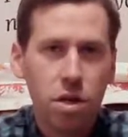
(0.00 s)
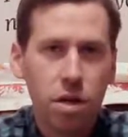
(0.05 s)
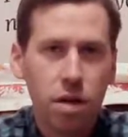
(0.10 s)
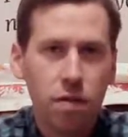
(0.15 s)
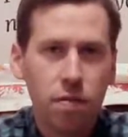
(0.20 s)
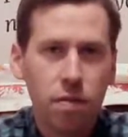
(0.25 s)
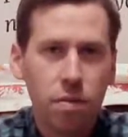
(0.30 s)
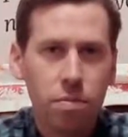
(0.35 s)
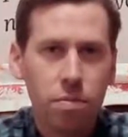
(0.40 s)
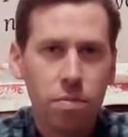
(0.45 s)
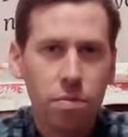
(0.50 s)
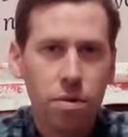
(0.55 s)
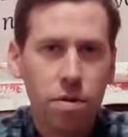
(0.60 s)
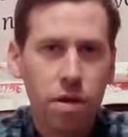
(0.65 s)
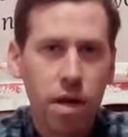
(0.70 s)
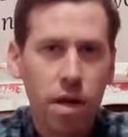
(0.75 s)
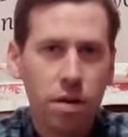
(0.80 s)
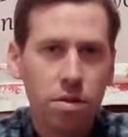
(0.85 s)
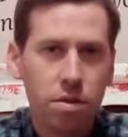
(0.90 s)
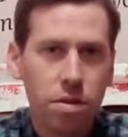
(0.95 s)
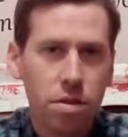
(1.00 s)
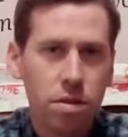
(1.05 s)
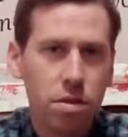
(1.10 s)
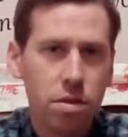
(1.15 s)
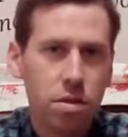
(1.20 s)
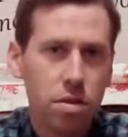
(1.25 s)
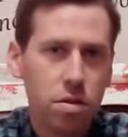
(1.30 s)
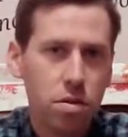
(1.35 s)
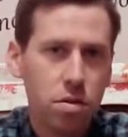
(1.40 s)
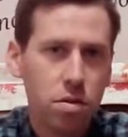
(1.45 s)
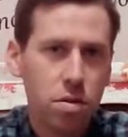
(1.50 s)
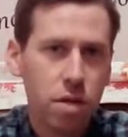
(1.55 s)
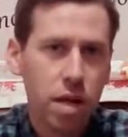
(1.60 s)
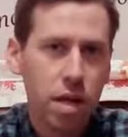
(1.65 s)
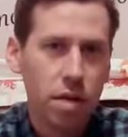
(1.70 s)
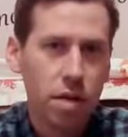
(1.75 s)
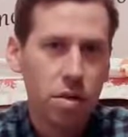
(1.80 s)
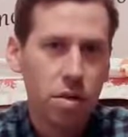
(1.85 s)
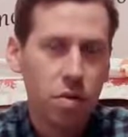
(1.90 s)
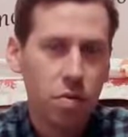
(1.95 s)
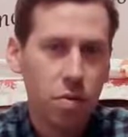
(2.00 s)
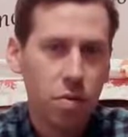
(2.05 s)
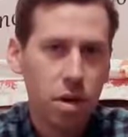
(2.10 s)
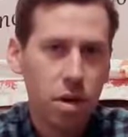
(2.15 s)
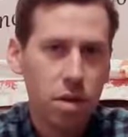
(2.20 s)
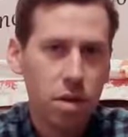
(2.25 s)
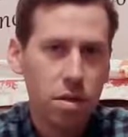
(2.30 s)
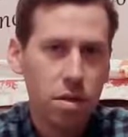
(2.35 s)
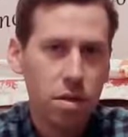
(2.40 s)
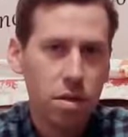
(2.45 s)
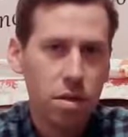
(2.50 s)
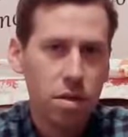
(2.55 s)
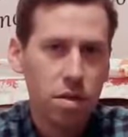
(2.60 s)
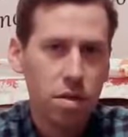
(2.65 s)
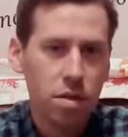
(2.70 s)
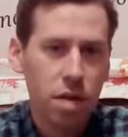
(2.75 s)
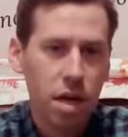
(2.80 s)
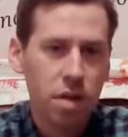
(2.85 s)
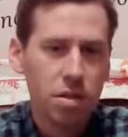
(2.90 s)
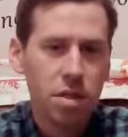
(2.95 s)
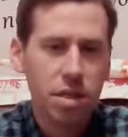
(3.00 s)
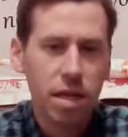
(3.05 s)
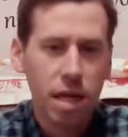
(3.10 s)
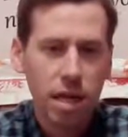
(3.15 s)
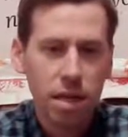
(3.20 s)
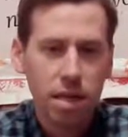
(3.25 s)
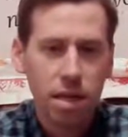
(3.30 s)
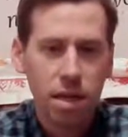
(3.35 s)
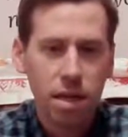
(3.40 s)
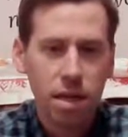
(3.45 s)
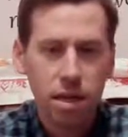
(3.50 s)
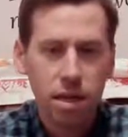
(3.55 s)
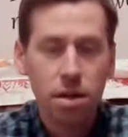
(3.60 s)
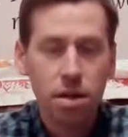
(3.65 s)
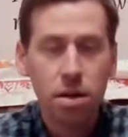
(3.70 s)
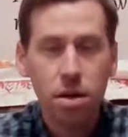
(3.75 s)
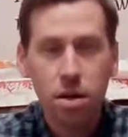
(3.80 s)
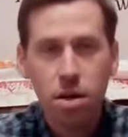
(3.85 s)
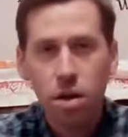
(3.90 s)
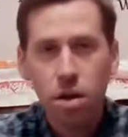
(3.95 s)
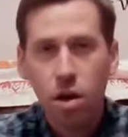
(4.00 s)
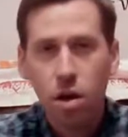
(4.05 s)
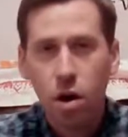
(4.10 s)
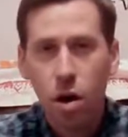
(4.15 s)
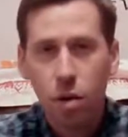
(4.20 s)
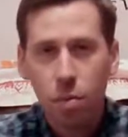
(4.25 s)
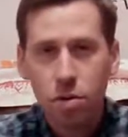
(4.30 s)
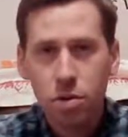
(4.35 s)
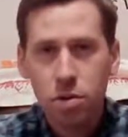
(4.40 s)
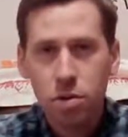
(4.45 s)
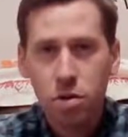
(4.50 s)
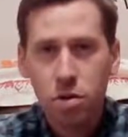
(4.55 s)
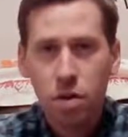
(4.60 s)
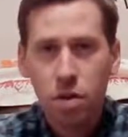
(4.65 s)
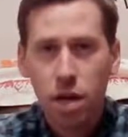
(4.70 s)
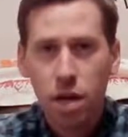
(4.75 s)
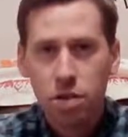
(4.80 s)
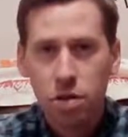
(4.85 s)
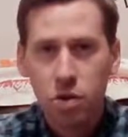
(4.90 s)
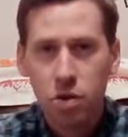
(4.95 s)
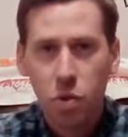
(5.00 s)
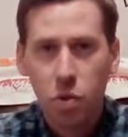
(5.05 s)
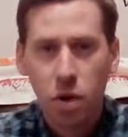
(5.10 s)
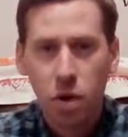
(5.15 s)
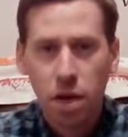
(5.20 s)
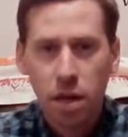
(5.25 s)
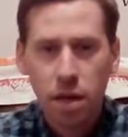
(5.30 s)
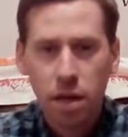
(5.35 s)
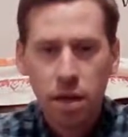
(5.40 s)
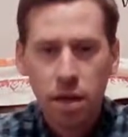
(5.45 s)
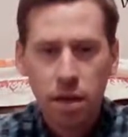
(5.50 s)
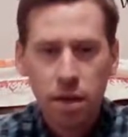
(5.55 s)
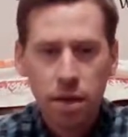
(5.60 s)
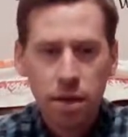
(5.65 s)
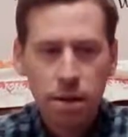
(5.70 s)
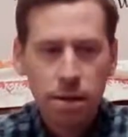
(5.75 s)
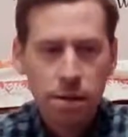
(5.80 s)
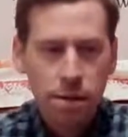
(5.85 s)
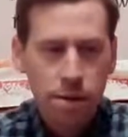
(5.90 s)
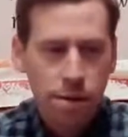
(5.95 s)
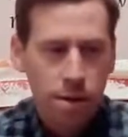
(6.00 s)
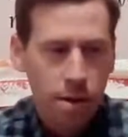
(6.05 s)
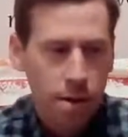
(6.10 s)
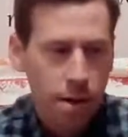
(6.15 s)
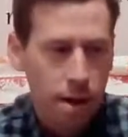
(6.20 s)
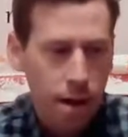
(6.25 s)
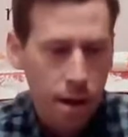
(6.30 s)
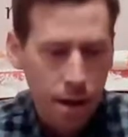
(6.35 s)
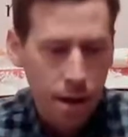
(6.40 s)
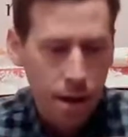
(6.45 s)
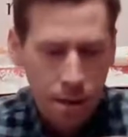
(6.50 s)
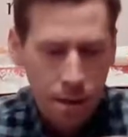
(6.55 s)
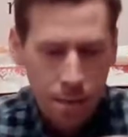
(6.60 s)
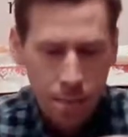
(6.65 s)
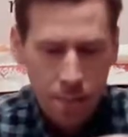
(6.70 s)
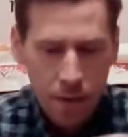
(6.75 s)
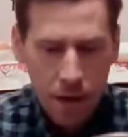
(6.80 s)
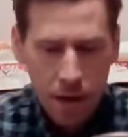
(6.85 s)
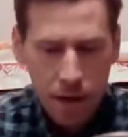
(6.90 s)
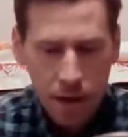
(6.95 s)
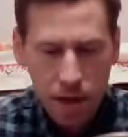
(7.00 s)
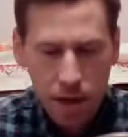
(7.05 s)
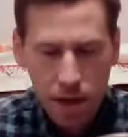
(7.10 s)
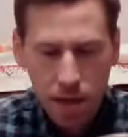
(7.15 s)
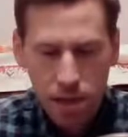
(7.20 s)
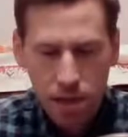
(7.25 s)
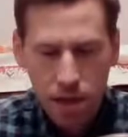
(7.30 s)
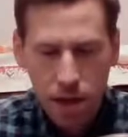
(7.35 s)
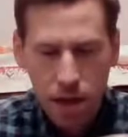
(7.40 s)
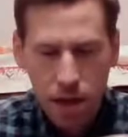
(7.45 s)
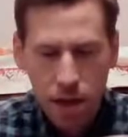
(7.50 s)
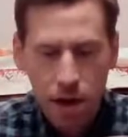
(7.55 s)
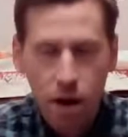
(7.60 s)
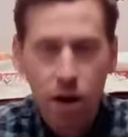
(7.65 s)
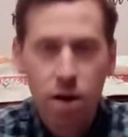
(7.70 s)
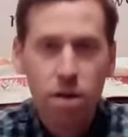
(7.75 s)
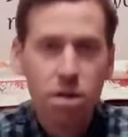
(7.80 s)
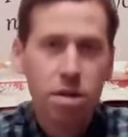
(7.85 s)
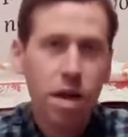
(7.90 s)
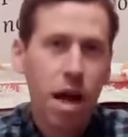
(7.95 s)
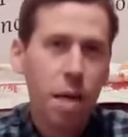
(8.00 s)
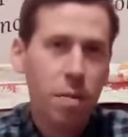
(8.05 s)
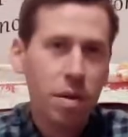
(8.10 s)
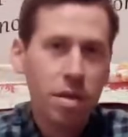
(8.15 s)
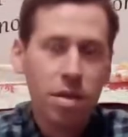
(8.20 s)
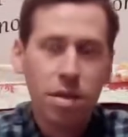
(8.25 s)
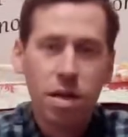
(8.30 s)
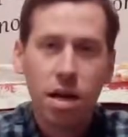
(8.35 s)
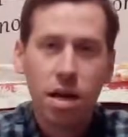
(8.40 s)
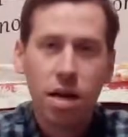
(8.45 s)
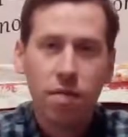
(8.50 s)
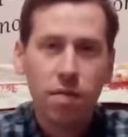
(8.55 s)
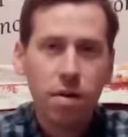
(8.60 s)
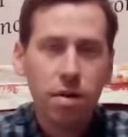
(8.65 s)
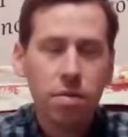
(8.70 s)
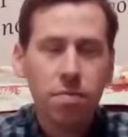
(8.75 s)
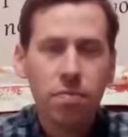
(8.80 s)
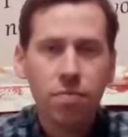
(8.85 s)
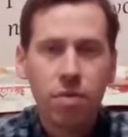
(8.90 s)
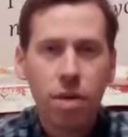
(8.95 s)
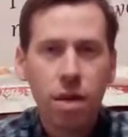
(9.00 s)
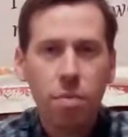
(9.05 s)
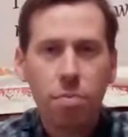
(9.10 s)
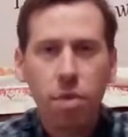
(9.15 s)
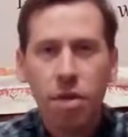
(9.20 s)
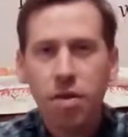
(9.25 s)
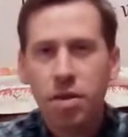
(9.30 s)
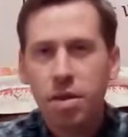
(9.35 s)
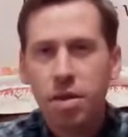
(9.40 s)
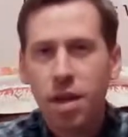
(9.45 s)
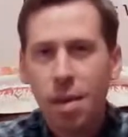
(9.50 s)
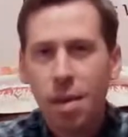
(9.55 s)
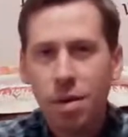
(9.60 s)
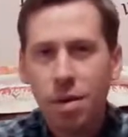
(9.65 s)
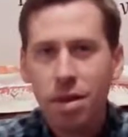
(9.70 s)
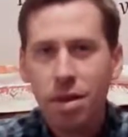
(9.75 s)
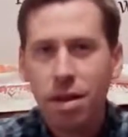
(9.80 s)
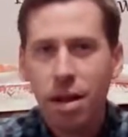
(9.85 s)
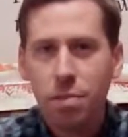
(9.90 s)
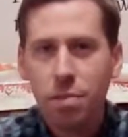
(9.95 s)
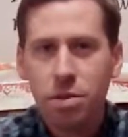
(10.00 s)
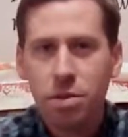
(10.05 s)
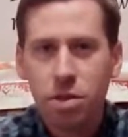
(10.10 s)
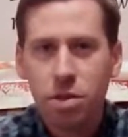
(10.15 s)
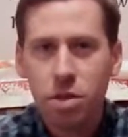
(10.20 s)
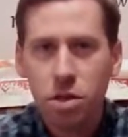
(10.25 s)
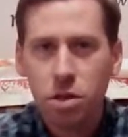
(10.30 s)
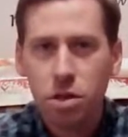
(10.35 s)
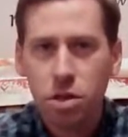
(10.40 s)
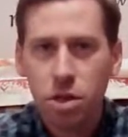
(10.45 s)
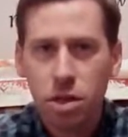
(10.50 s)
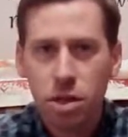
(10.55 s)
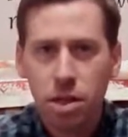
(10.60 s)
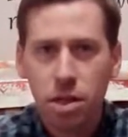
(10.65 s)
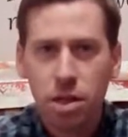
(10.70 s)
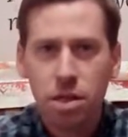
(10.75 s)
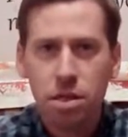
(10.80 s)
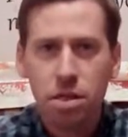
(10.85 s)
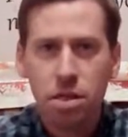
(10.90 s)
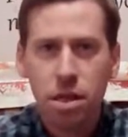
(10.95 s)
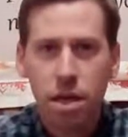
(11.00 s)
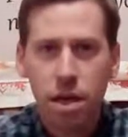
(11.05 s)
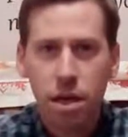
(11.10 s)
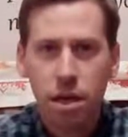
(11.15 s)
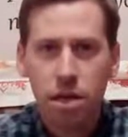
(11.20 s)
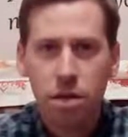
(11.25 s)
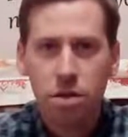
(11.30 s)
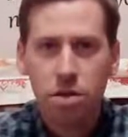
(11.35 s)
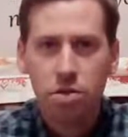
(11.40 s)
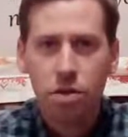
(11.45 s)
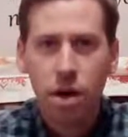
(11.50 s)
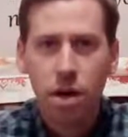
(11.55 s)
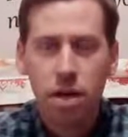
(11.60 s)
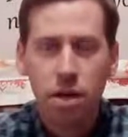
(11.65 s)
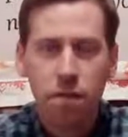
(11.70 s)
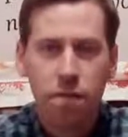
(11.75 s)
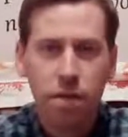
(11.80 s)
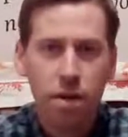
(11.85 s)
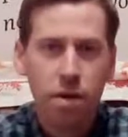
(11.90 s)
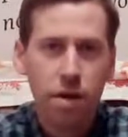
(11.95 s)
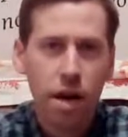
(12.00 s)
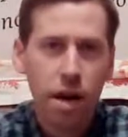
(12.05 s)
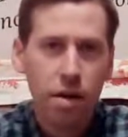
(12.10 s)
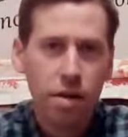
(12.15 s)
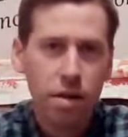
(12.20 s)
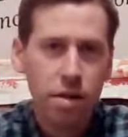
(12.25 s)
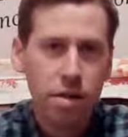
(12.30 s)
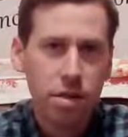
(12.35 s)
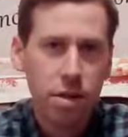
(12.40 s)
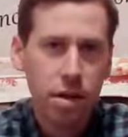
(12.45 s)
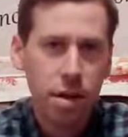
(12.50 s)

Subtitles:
And it's been a long journey from 2000 to 2003 to 2019, almost 2020. It's a hard topic to cover, but the topic that I've been searching and trying to figure out is